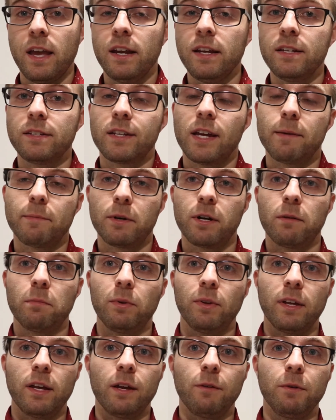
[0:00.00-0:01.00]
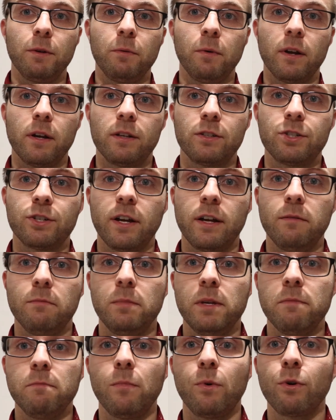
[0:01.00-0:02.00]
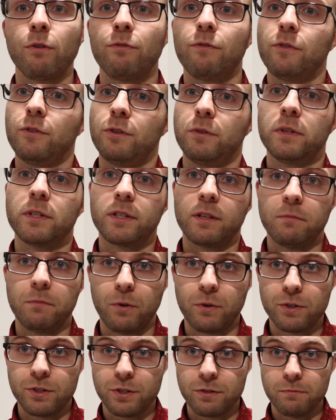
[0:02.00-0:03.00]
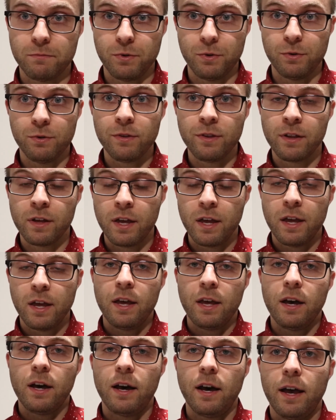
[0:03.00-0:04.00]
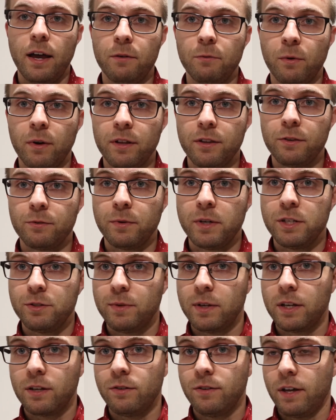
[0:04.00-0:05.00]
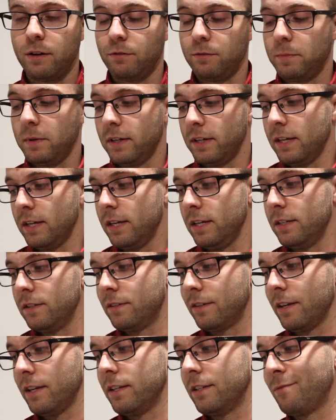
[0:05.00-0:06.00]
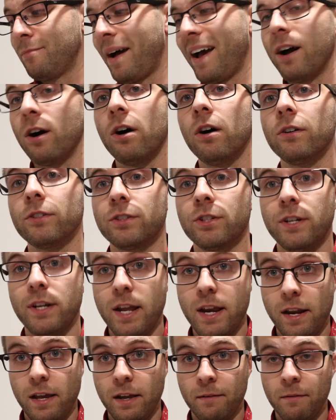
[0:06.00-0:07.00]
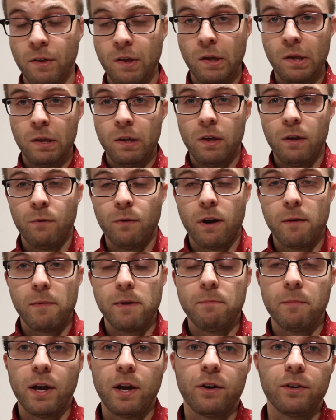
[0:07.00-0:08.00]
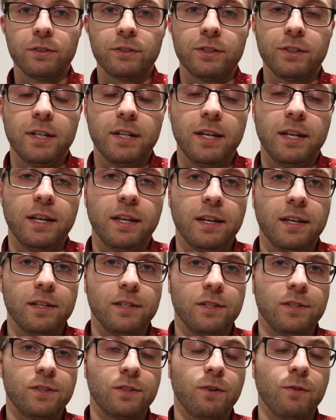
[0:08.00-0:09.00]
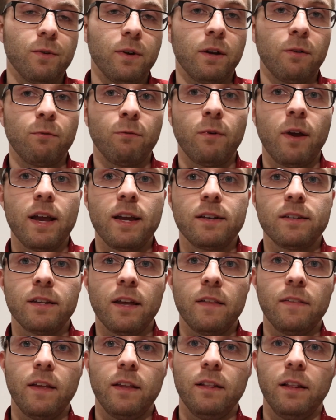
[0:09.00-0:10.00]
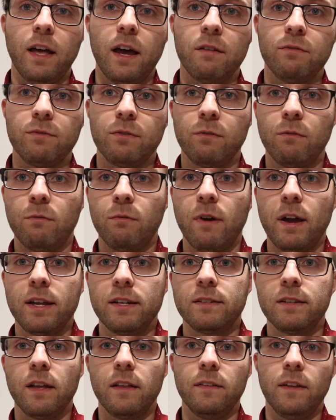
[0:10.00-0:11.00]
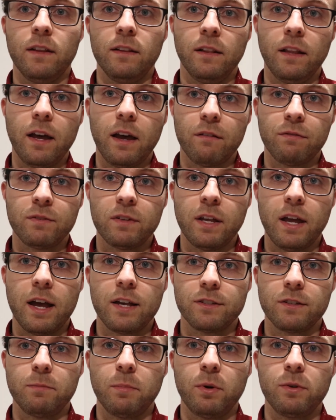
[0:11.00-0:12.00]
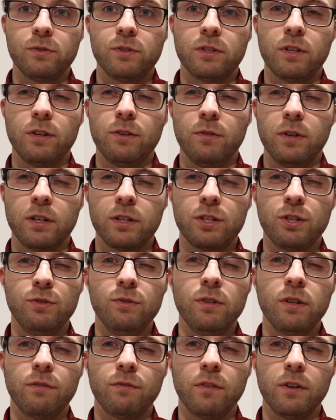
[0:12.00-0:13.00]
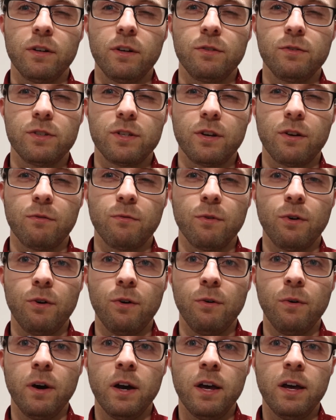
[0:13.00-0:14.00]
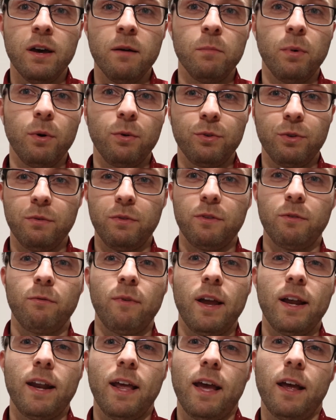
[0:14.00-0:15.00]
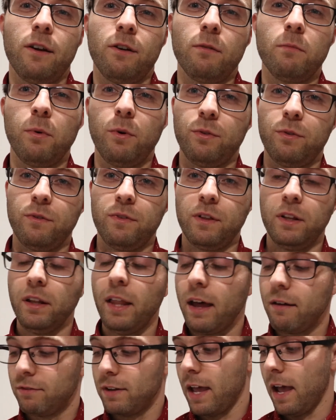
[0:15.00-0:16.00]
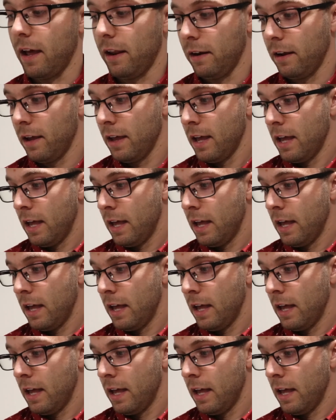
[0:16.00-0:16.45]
Anytime in our playing we want to try and be more fluent and more smooth, and one of the ways we can do that with pinky keys is by alternating. What I mean by alternating is going right and then left, as opposed to doing two different notes in a row, both with the right hand or both with the left hand.